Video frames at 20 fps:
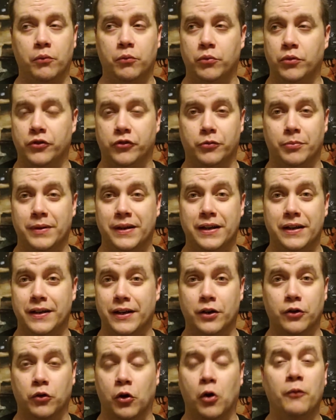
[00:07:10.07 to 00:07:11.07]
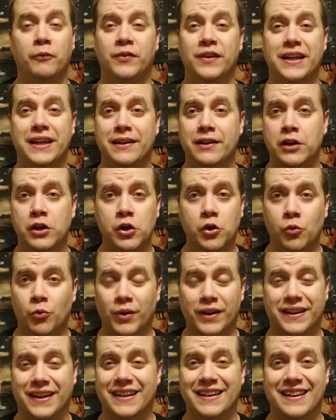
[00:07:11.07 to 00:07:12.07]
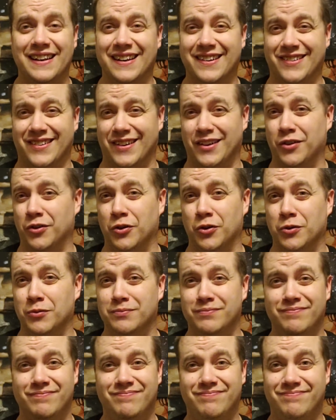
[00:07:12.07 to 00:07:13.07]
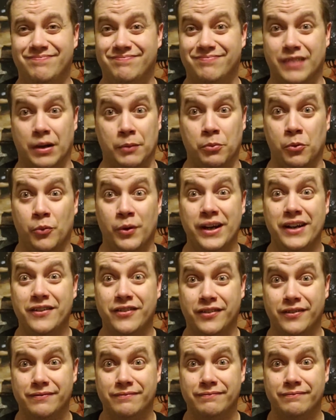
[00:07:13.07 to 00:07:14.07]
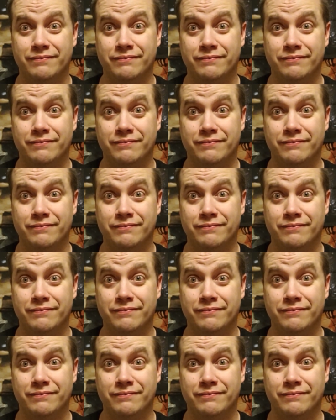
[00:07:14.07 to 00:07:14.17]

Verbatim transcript: which should be here hopefully within the next, I don't know, couple weeks.